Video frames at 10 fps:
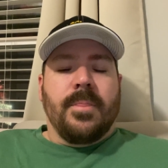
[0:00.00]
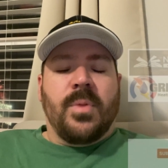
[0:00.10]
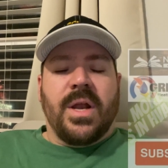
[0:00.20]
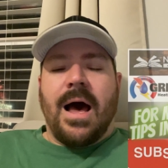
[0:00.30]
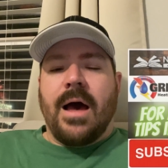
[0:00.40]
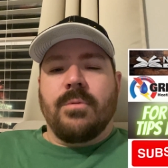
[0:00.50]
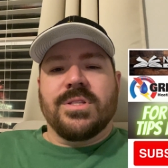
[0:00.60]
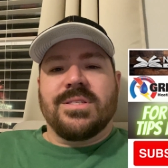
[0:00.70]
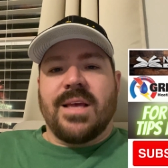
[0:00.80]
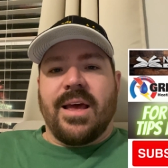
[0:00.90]
But I
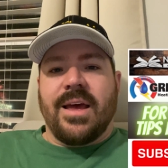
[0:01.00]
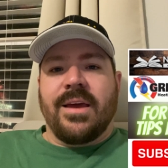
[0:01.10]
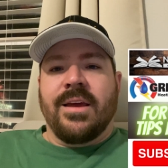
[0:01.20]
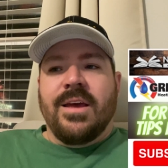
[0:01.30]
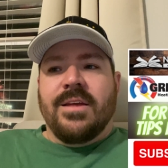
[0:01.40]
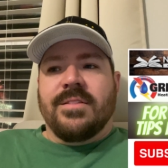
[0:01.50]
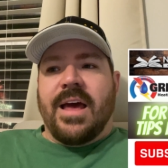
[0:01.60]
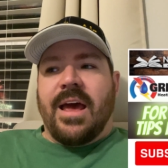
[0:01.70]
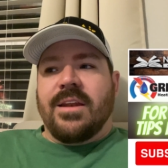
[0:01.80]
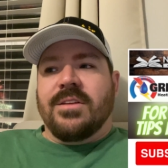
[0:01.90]
would say
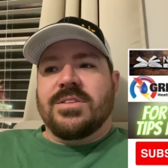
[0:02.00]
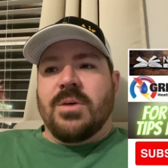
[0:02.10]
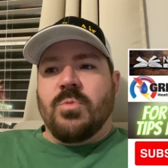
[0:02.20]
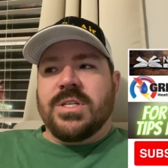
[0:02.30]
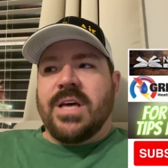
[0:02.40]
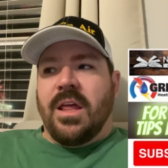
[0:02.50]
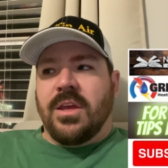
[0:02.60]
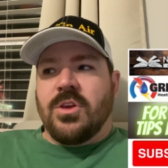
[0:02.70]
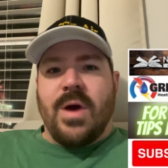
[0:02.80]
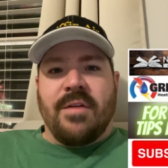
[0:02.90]
that someone
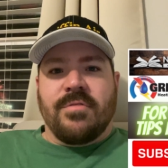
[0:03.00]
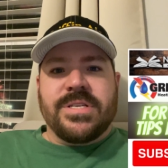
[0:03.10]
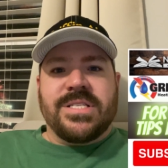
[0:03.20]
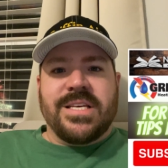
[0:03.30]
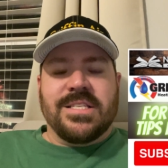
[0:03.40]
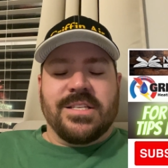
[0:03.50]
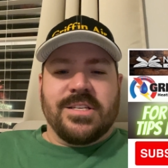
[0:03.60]
telling you every season,